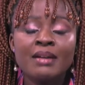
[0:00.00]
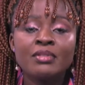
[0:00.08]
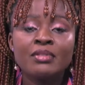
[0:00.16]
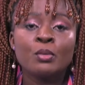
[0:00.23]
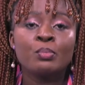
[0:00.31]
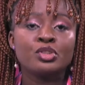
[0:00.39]

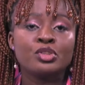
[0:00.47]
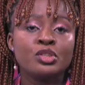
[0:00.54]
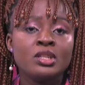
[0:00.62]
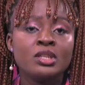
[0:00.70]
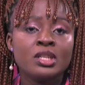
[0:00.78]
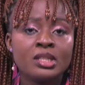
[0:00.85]

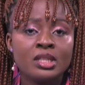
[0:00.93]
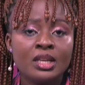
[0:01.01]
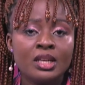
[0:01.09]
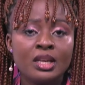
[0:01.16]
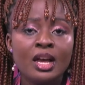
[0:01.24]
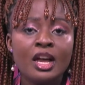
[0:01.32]
opportunity
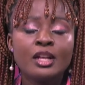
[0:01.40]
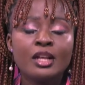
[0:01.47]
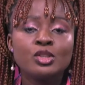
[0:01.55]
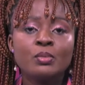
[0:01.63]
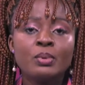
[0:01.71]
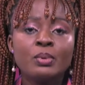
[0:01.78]
to
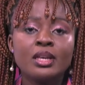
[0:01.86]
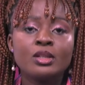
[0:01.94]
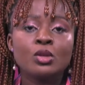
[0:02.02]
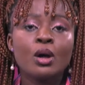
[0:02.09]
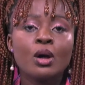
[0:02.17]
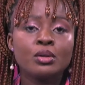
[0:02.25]
be
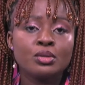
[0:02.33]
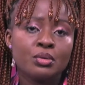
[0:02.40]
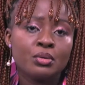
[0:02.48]
talked to,